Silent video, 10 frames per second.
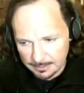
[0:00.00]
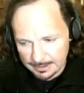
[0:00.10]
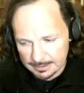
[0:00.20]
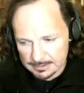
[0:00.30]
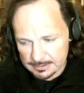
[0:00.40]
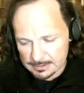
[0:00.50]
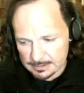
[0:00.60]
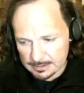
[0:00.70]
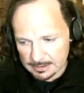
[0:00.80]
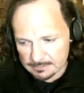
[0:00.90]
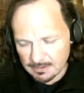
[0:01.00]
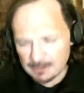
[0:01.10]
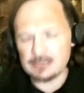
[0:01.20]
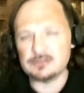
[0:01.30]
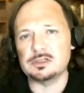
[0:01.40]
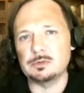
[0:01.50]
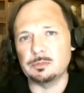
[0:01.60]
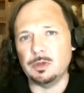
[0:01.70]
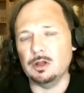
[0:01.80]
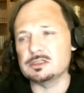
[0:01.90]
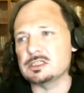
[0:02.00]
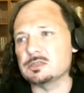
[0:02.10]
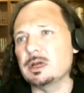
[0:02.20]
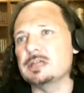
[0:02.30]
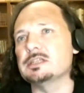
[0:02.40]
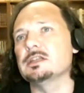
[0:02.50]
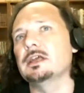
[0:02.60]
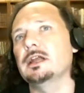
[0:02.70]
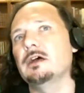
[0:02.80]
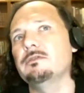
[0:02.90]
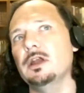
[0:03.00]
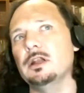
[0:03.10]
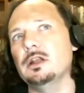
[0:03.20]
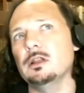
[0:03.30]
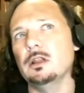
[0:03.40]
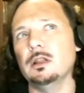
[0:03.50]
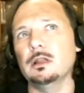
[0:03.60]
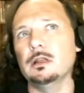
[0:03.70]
is it's very interesting with the Polish situation that I find a